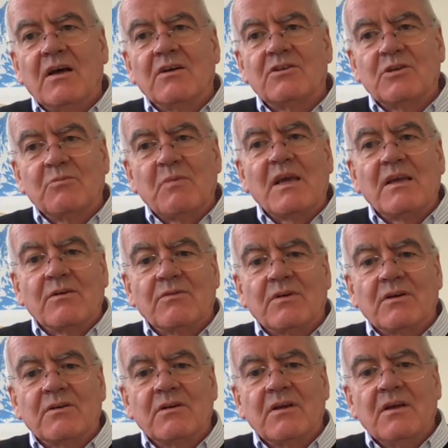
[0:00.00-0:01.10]
to make of
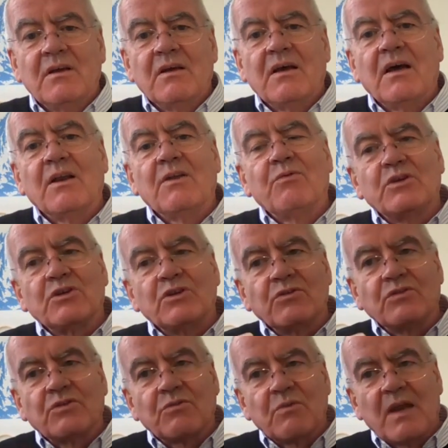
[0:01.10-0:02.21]
it. And if we choose
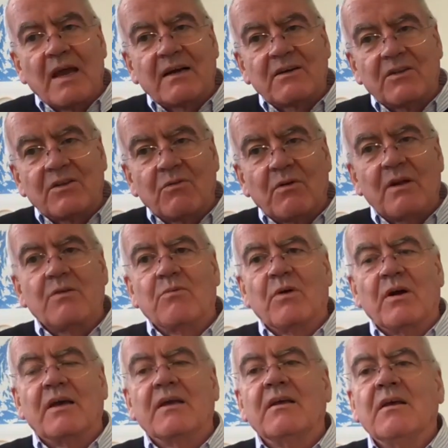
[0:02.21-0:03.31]
to react in the right
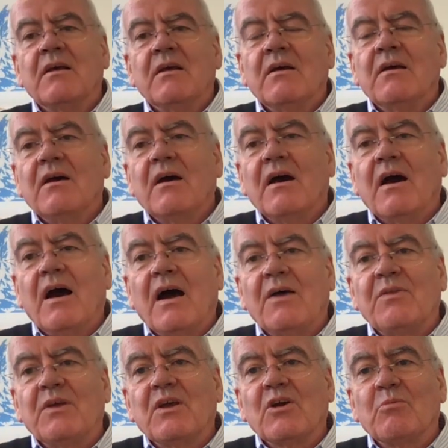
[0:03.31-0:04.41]
way, I
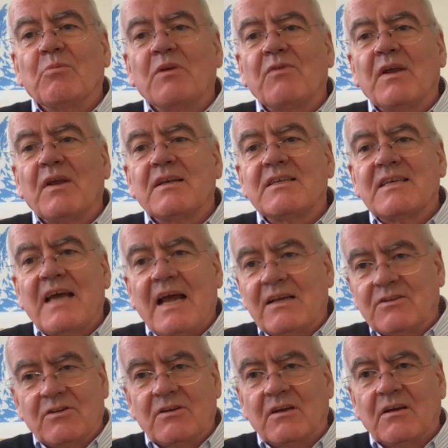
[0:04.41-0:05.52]
think it could be a
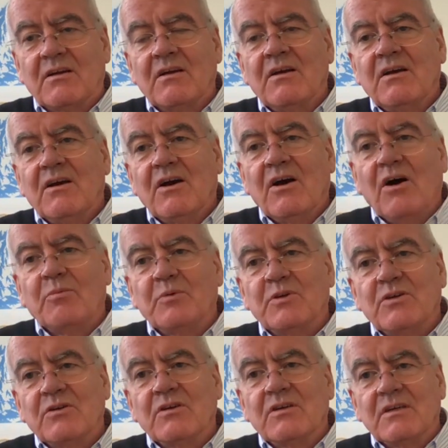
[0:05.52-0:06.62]
fantastic
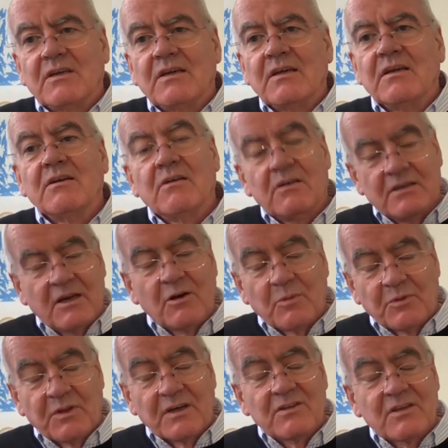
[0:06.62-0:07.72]
opportunity. Terrible
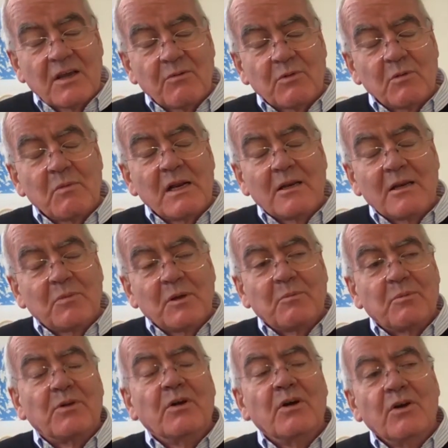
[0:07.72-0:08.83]
thing to say with 1 million
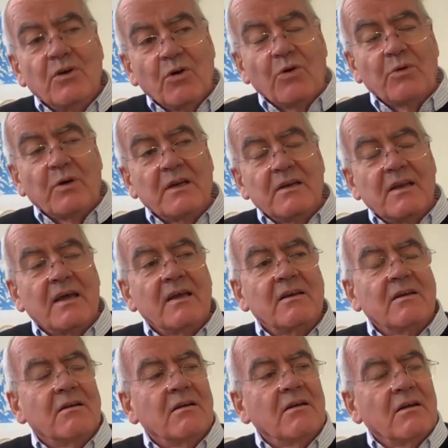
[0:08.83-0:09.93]
people already dead
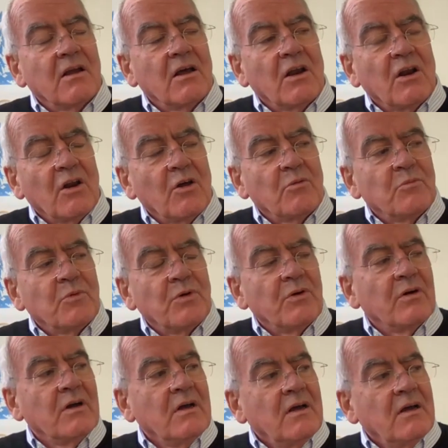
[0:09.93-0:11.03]
and a lot
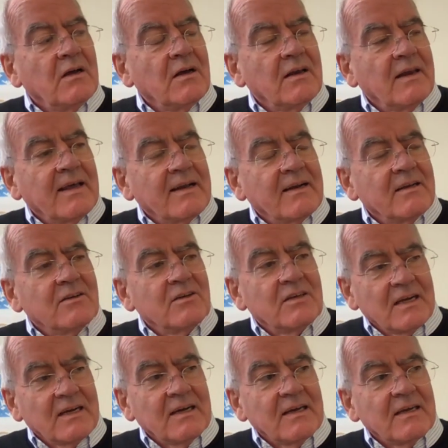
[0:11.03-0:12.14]
more likely to
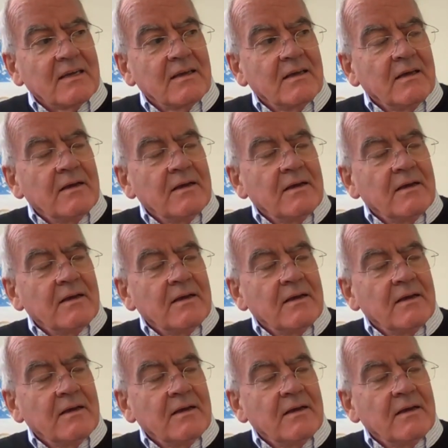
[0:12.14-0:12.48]
die.